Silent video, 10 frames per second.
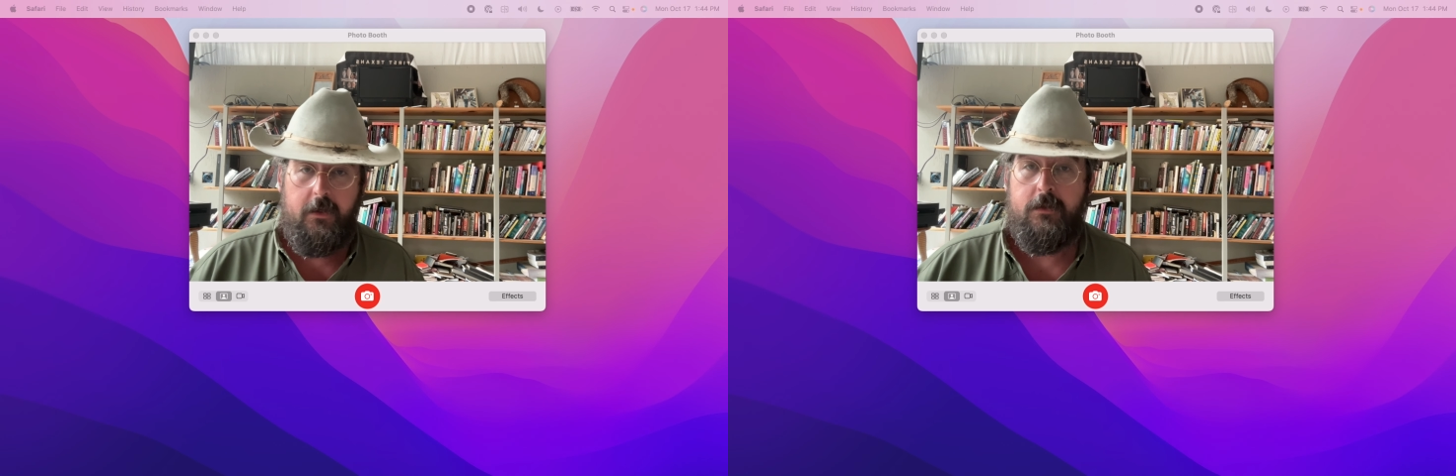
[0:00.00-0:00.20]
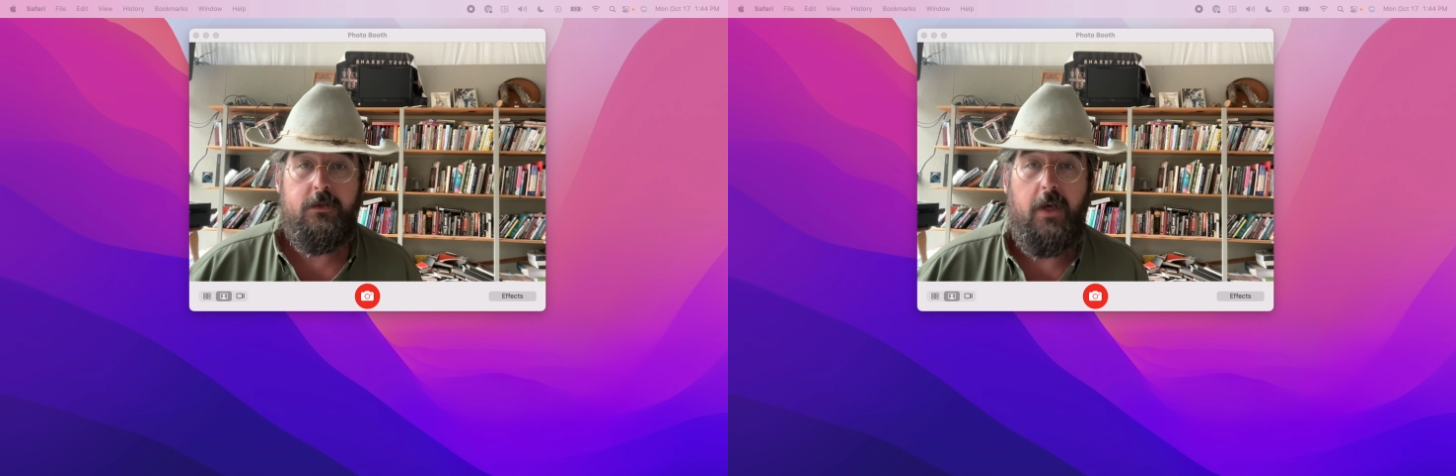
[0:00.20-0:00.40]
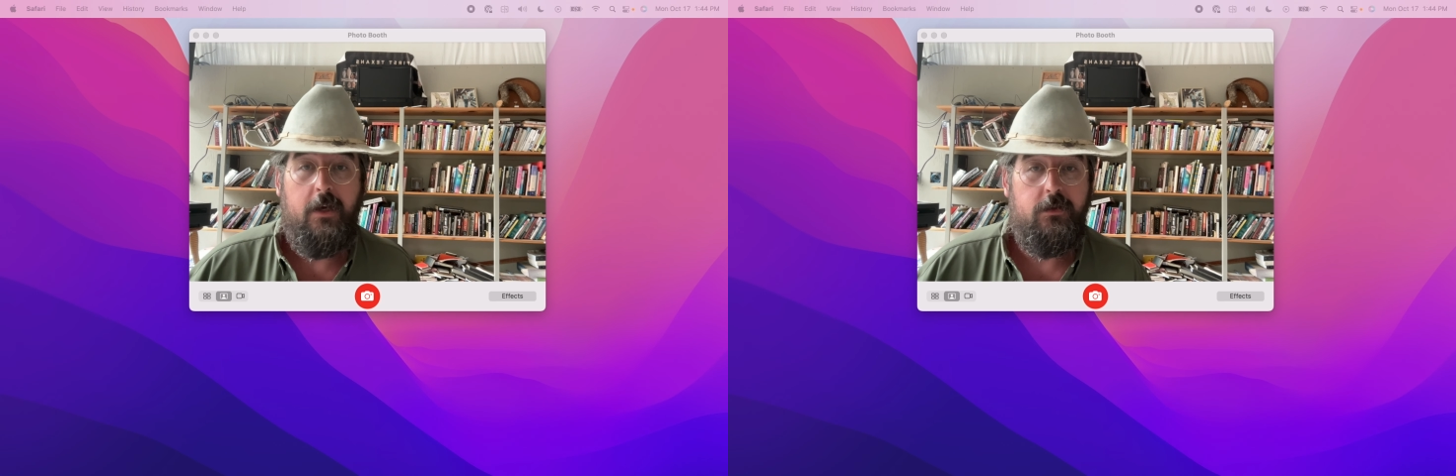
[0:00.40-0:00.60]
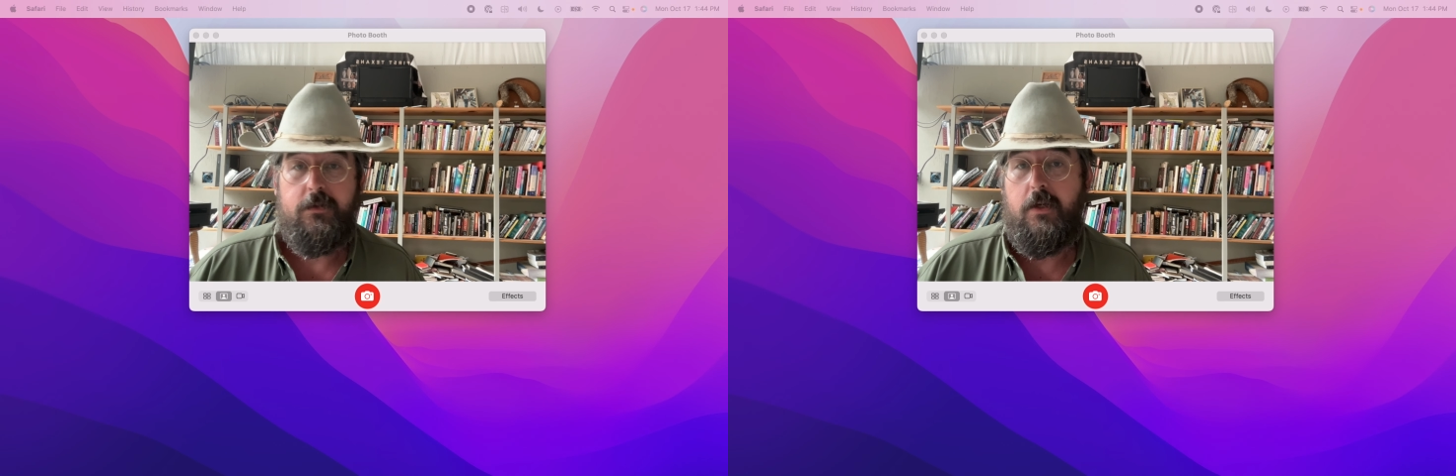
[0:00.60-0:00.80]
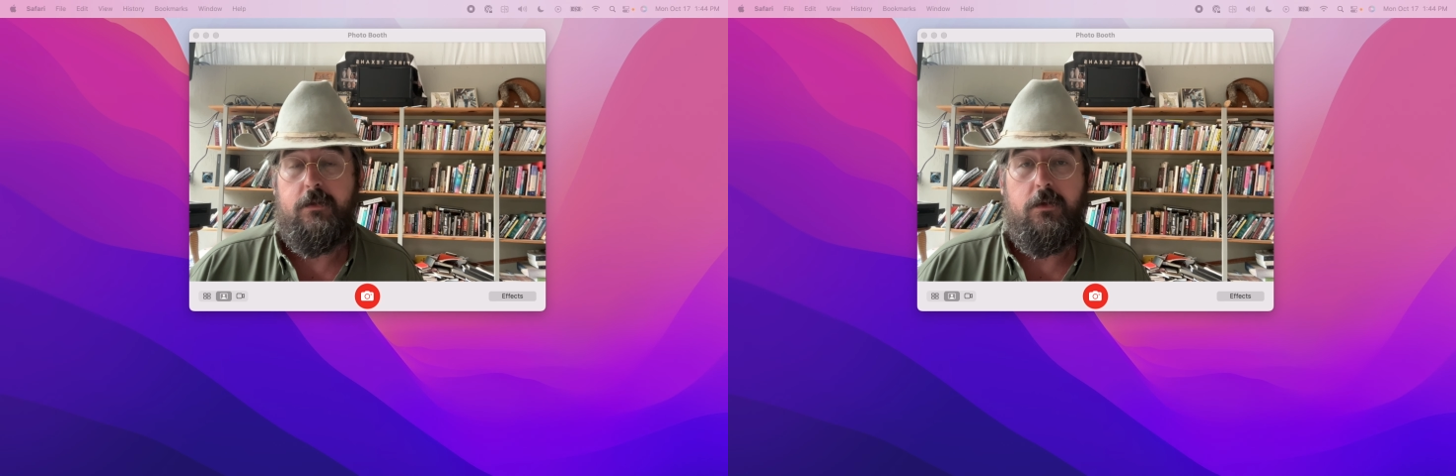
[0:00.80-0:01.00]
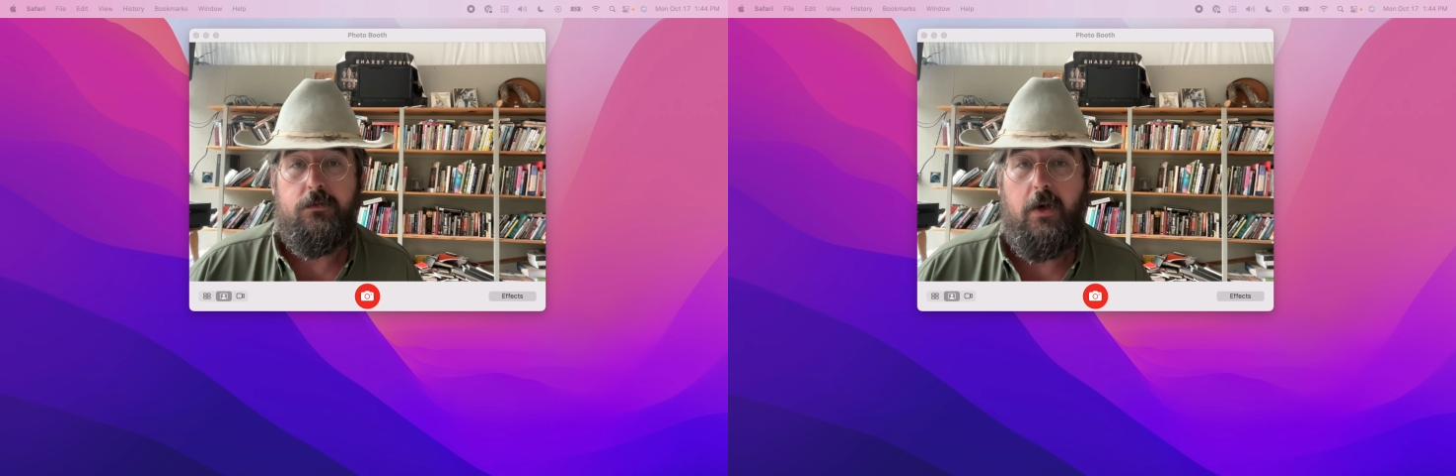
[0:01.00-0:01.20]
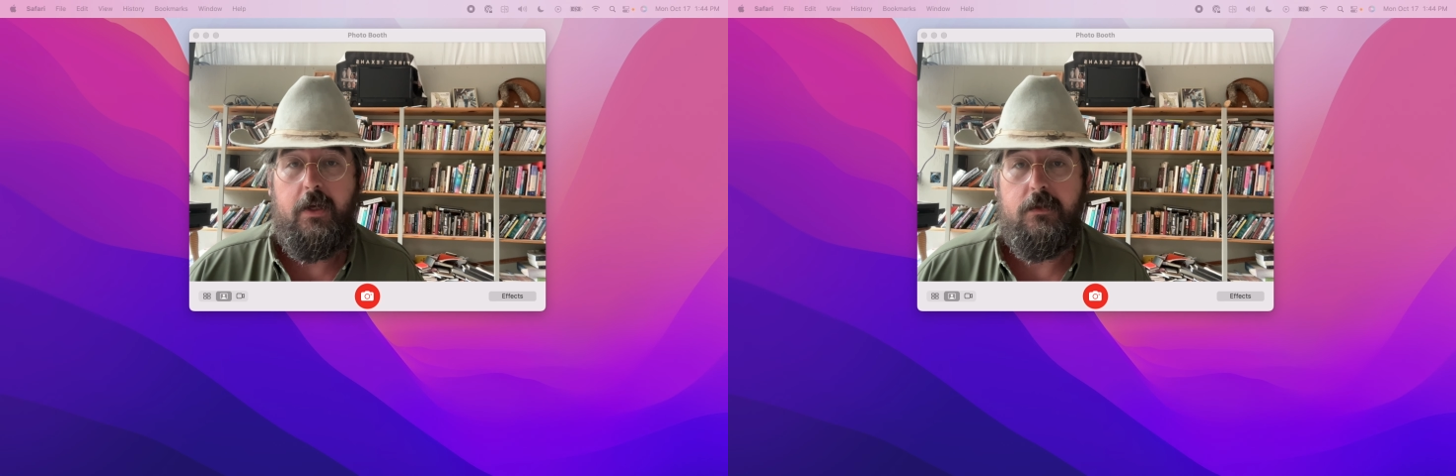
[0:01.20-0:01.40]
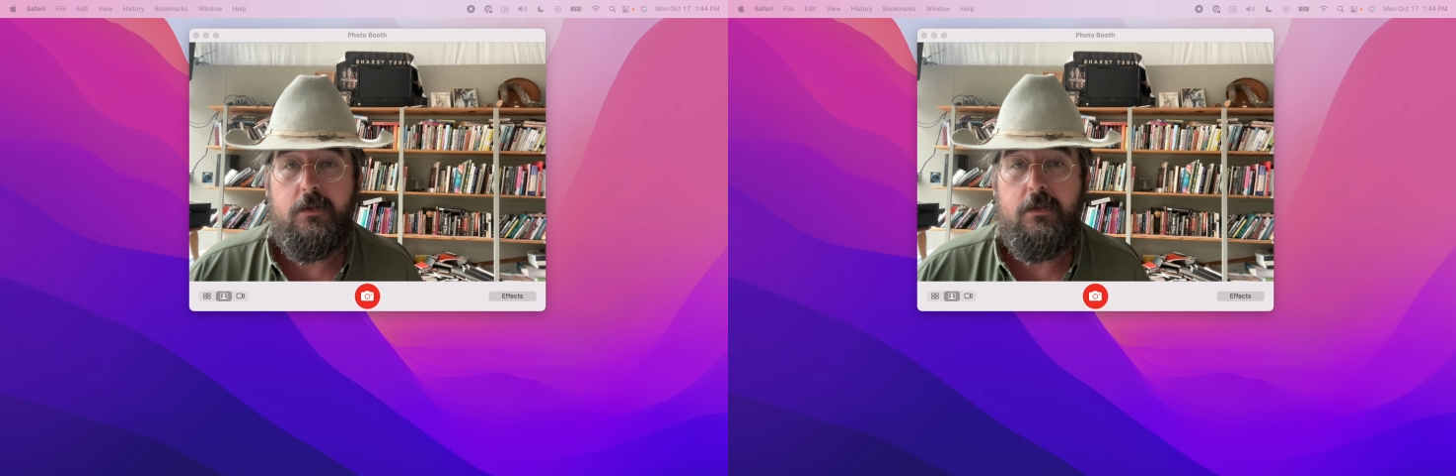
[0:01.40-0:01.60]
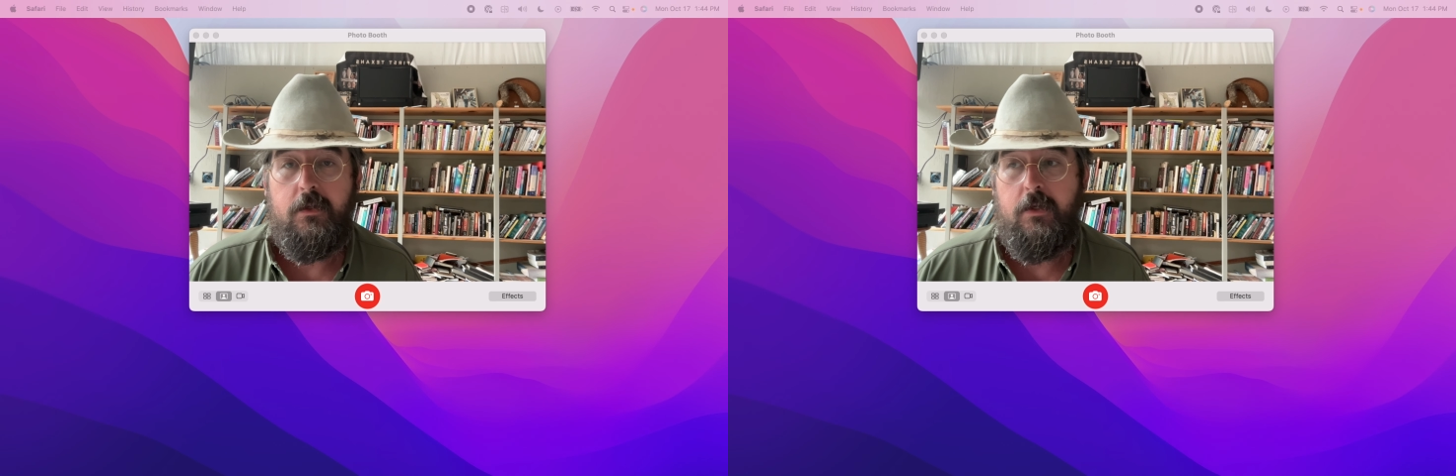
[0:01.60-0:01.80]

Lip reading: is to exercise those rights.